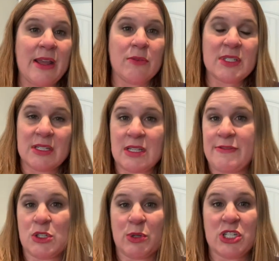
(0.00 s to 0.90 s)
since
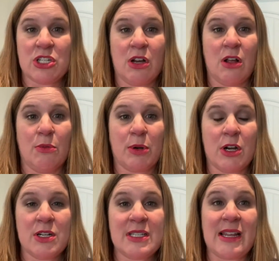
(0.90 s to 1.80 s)
I've switched to
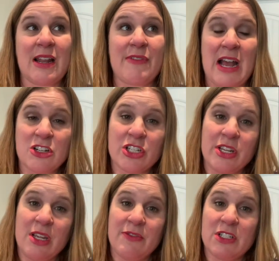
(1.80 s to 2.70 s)
Allbirds, and I've
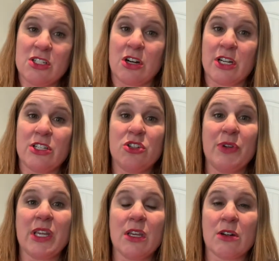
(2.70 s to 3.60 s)
actually even started
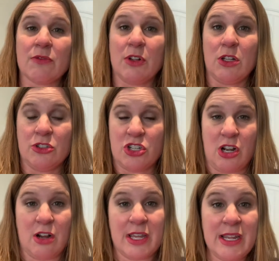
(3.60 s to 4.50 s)
doing interval
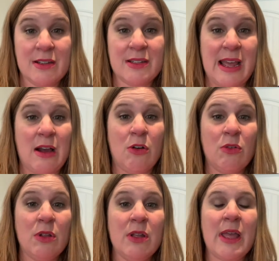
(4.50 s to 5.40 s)
jogging now,
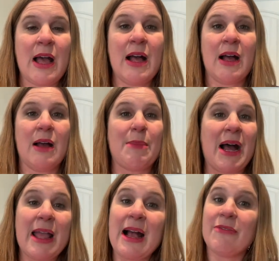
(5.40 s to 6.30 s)

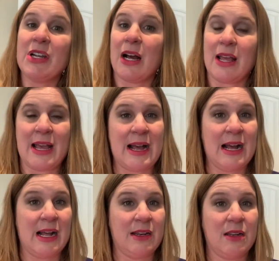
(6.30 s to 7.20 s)
I have not
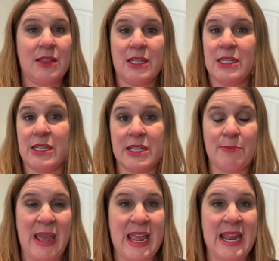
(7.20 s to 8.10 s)
had the knee
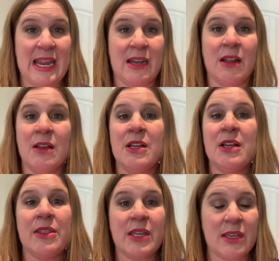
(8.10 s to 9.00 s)
pain,
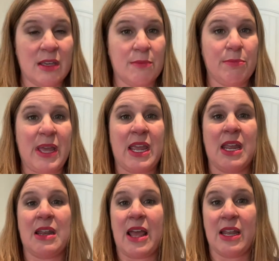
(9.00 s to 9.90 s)
the hip
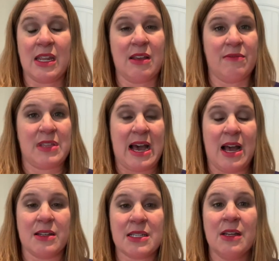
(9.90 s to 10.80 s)
pain, any of
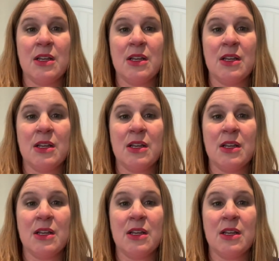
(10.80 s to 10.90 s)
that